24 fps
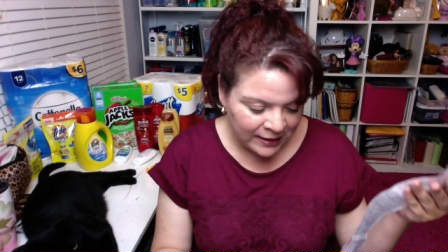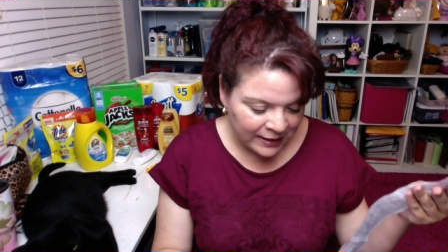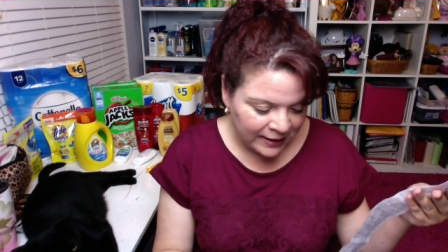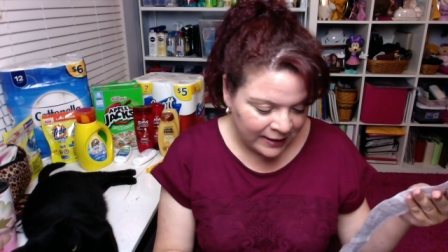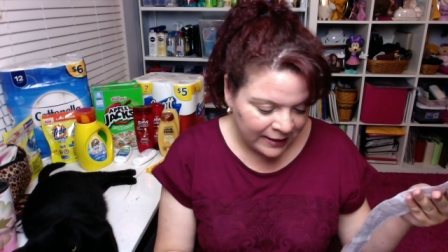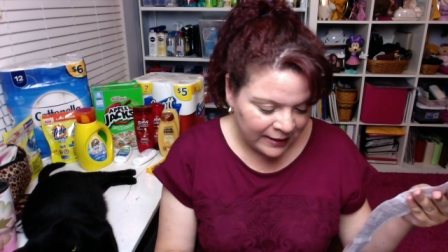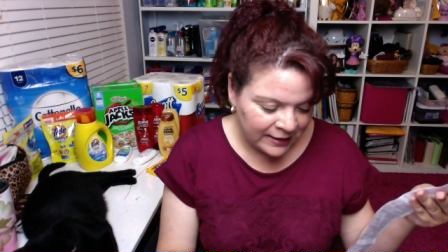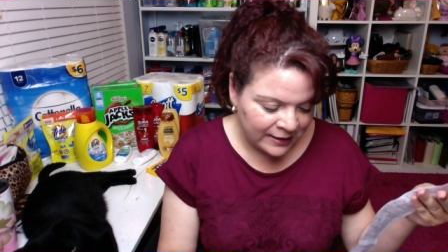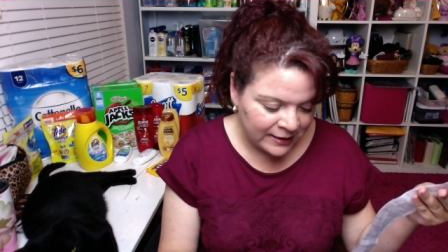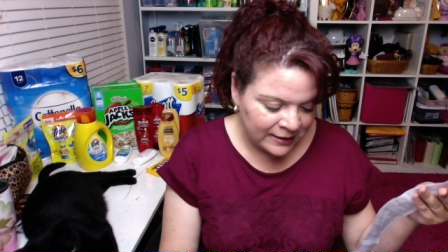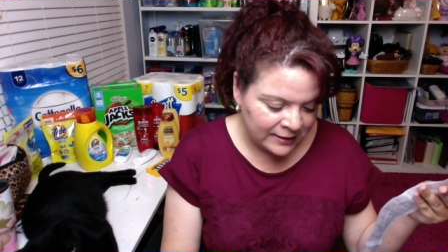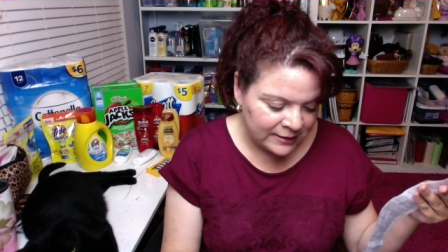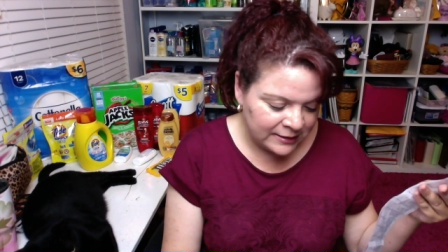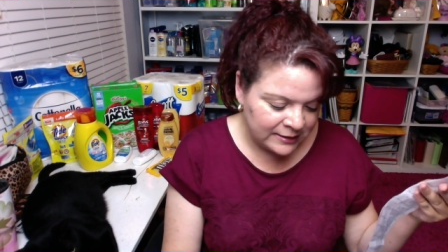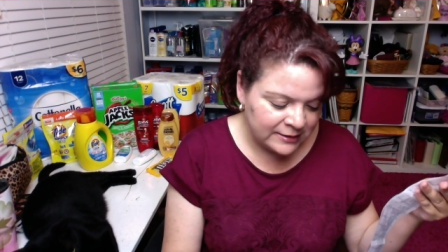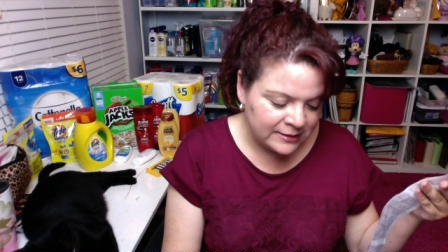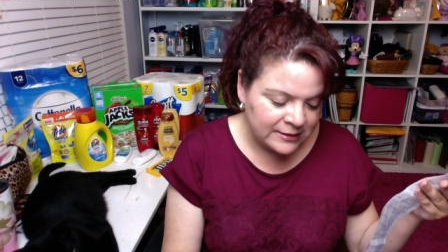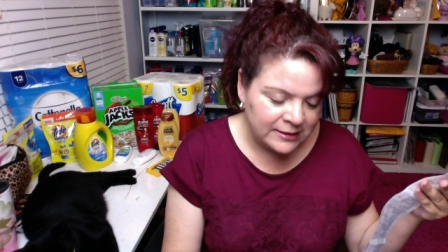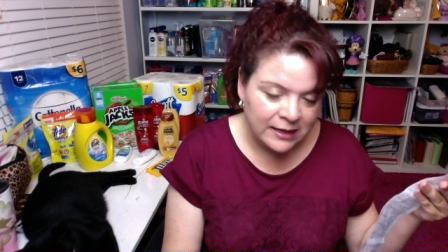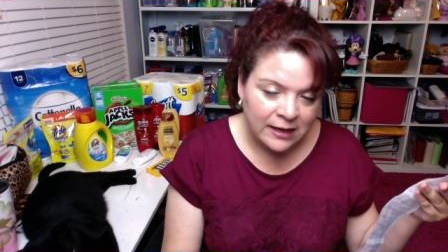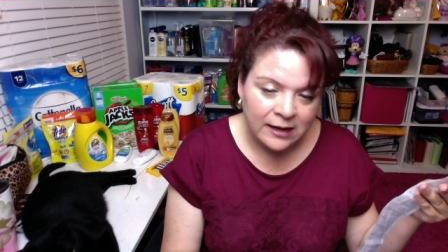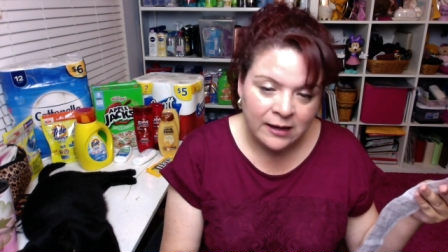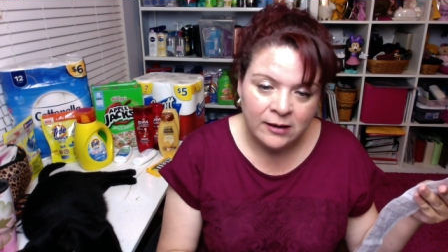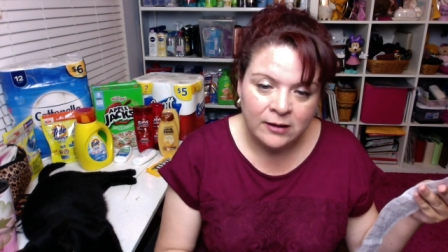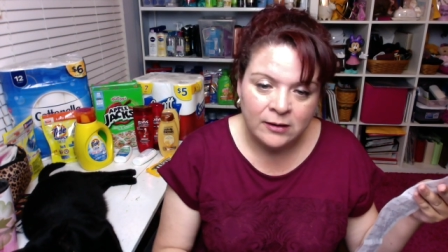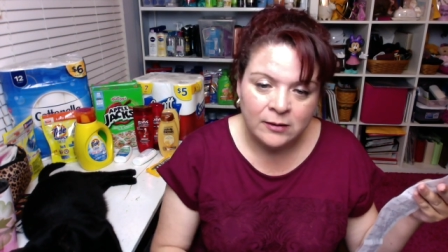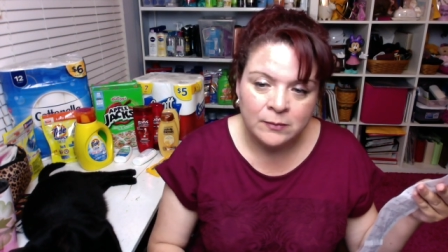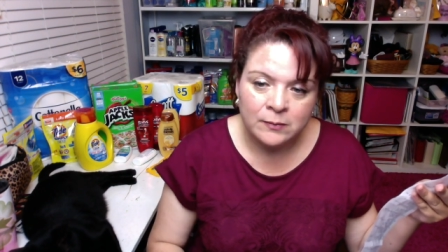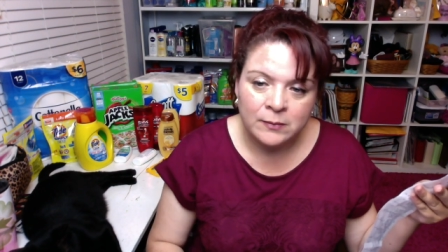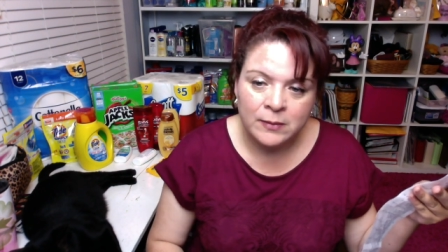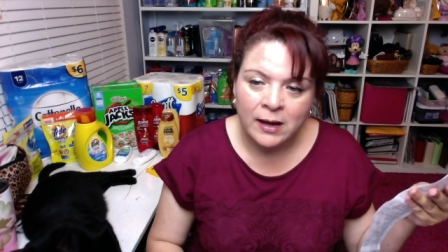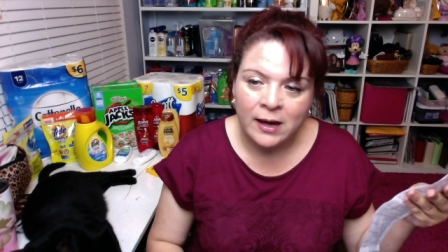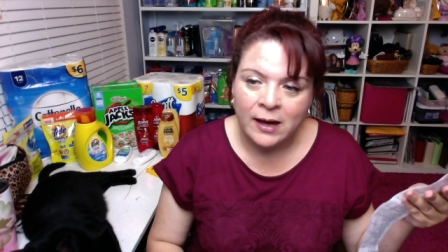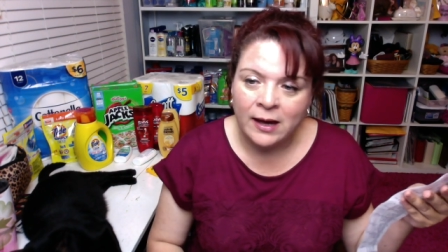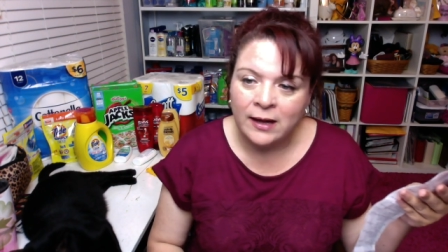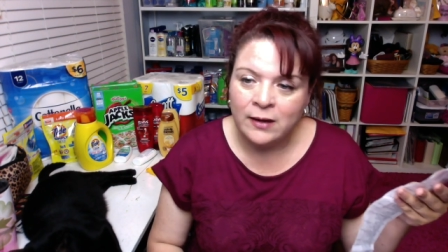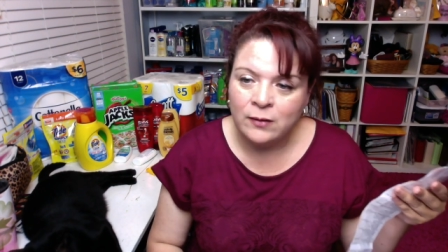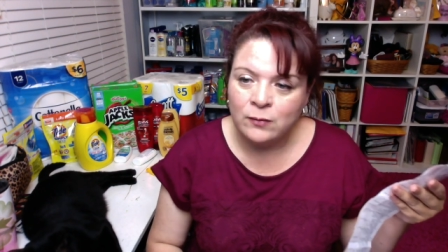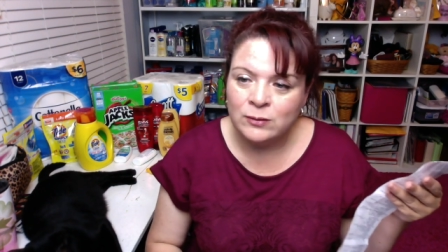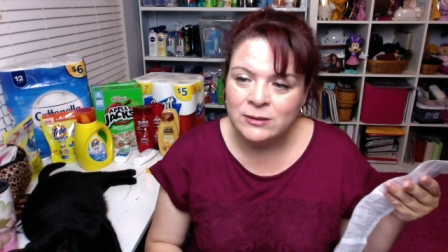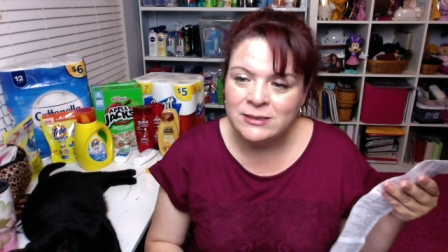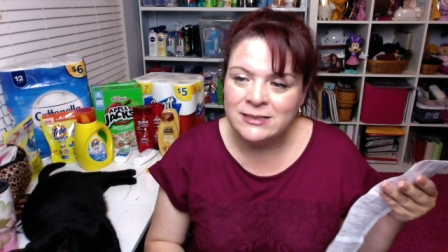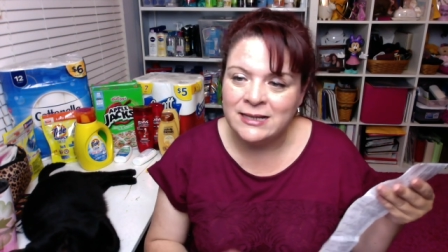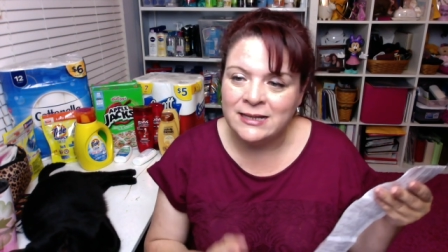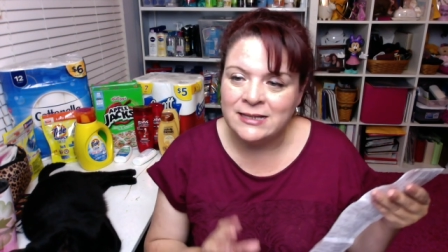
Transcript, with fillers: and um, I was